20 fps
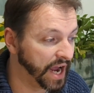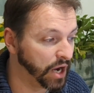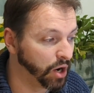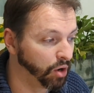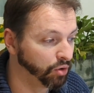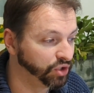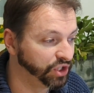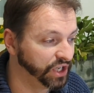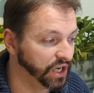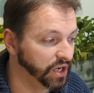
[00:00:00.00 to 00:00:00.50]

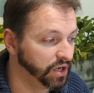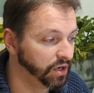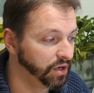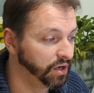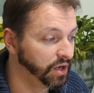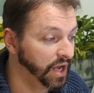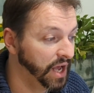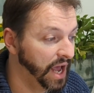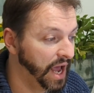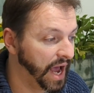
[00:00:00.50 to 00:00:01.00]
Hao
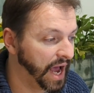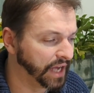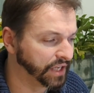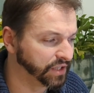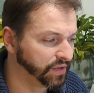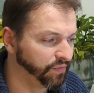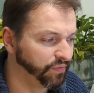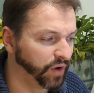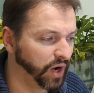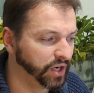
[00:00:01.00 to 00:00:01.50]
Jin has
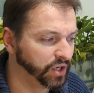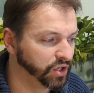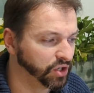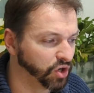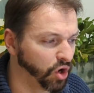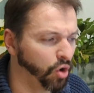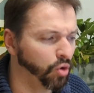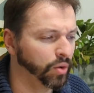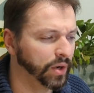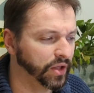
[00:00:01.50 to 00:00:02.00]
invited
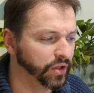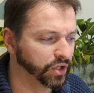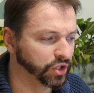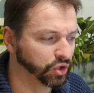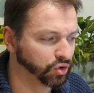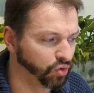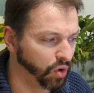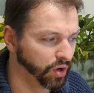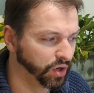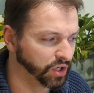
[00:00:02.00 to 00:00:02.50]
only the
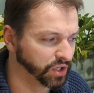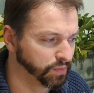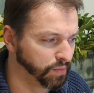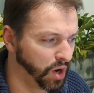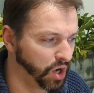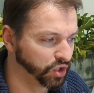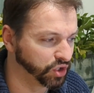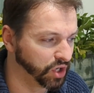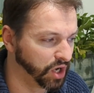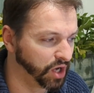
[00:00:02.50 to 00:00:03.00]
strongest
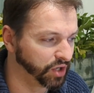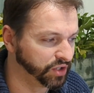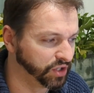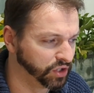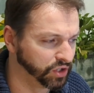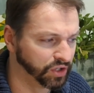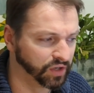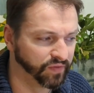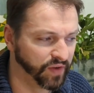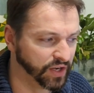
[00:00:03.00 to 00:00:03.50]
martial
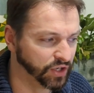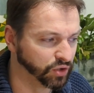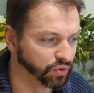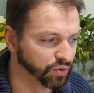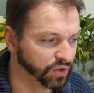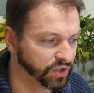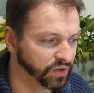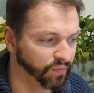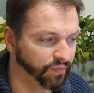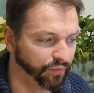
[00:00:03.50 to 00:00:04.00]
artists,
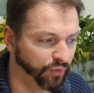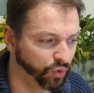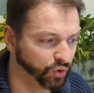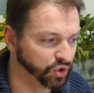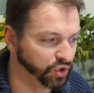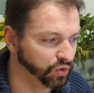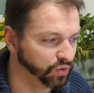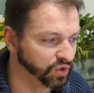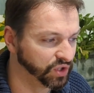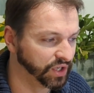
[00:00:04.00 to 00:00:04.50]
adventurers and
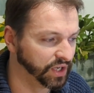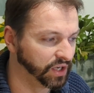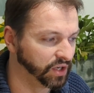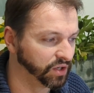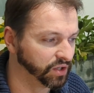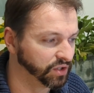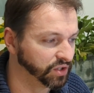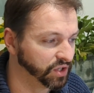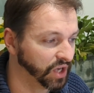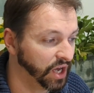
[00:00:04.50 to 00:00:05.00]
fortune
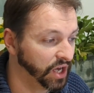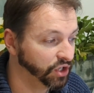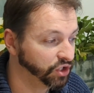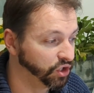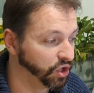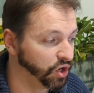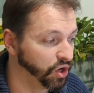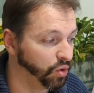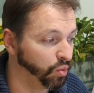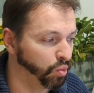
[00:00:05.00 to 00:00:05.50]
seekers
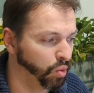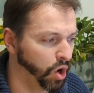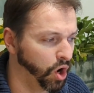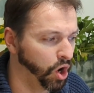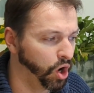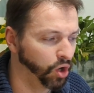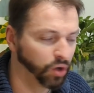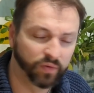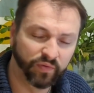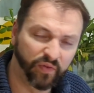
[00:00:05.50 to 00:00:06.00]
to her
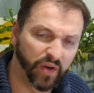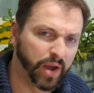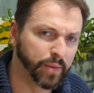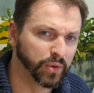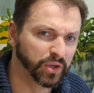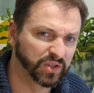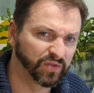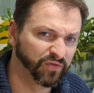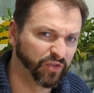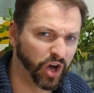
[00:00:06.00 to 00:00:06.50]

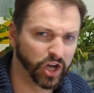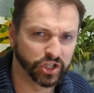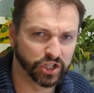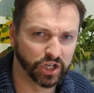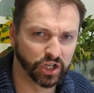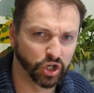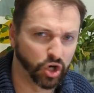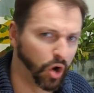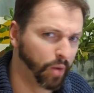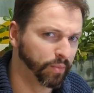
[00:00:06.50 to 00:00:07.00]
world-famous
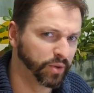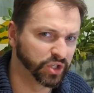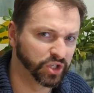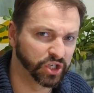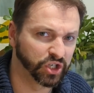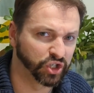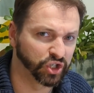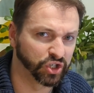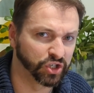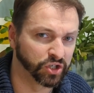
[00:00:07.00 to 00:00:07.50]
fighting
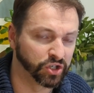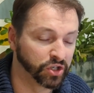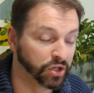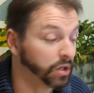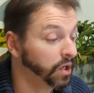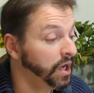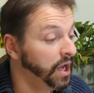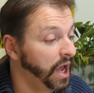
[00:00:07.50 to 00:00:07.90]
competition.